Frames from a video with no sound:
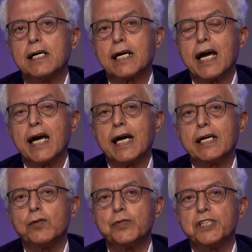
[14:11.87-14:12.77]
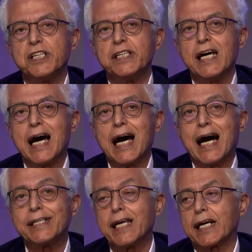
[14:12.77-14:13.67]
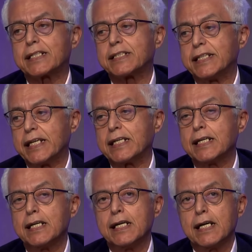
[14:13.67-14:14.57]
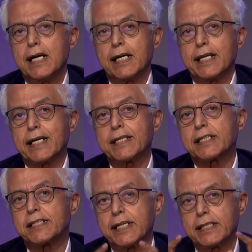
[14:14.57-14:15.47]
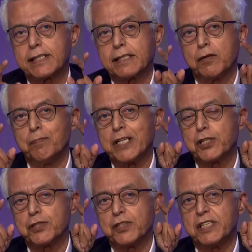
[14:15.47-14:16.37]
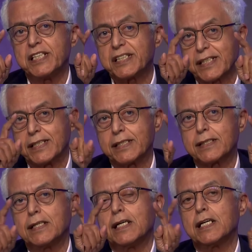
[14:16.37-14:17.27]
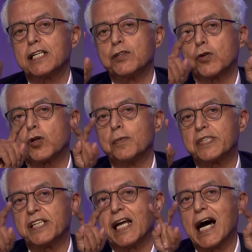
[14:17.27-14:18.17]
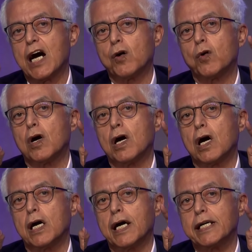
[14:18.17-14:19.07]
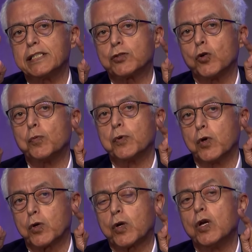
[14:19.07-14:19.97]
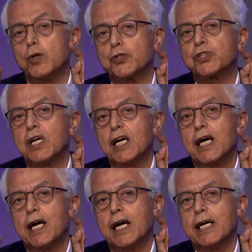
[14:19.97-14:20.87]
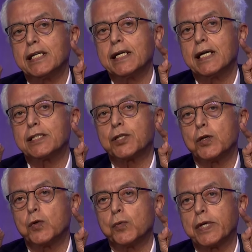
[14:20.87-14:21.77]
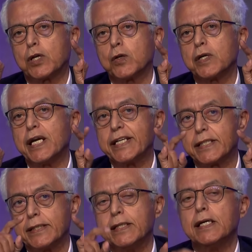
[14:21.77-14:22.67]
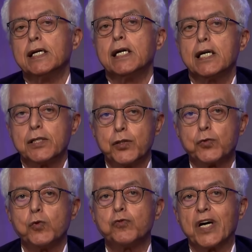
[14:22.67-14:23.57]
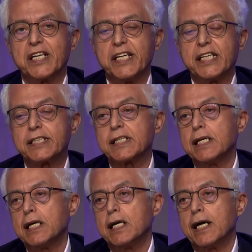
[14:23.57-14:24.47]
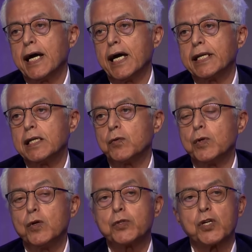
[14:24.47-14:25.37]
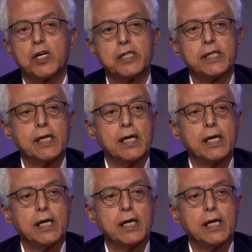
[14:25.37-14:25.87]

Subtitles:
and we did ATAC-seq. And ATAC-seq measures the distance in the chromatin, how it's open or closed. And so we correlated the two findings, and we looked on